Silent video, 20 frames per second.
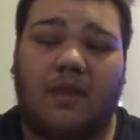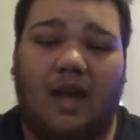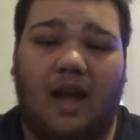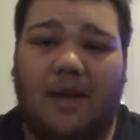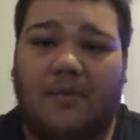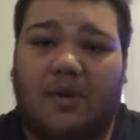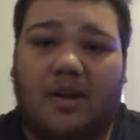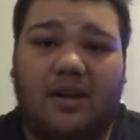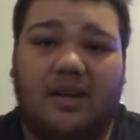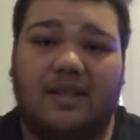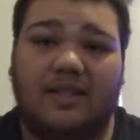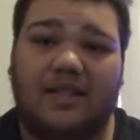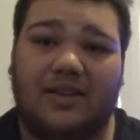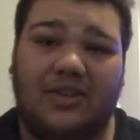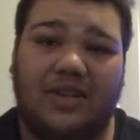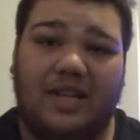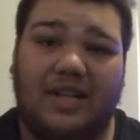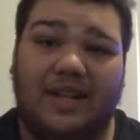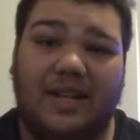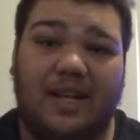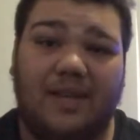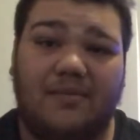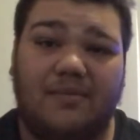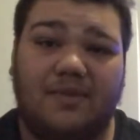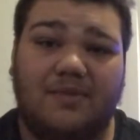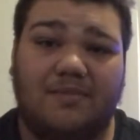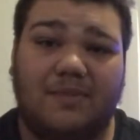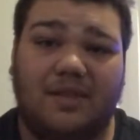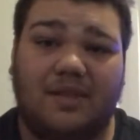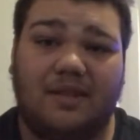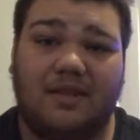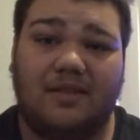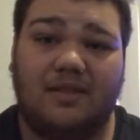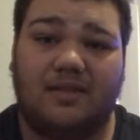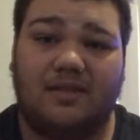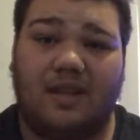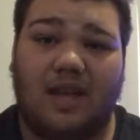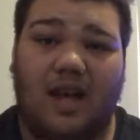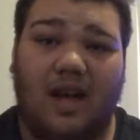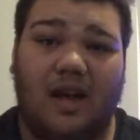I'm not going to tell any names
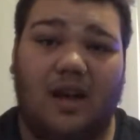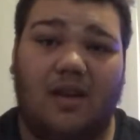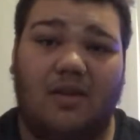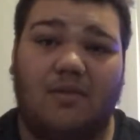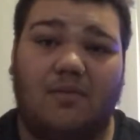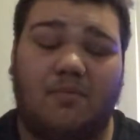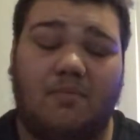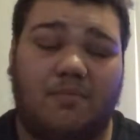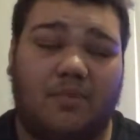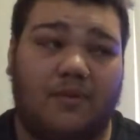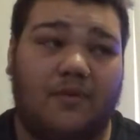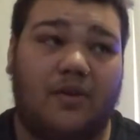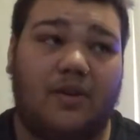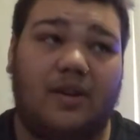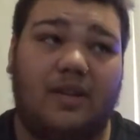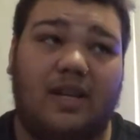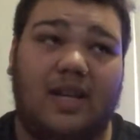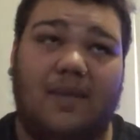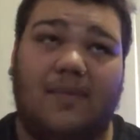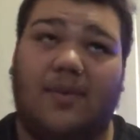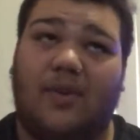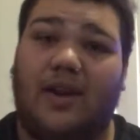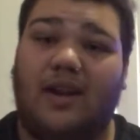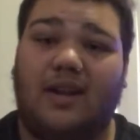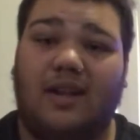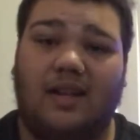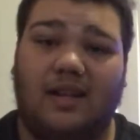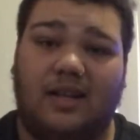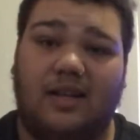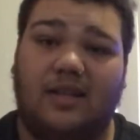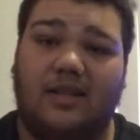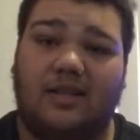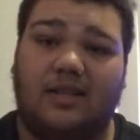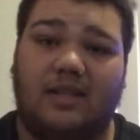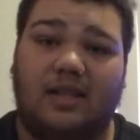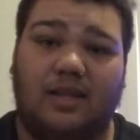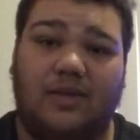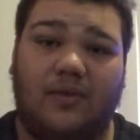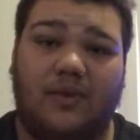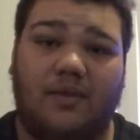because I prefer to keep their identity
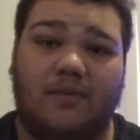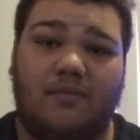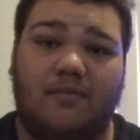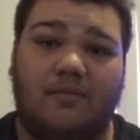secret.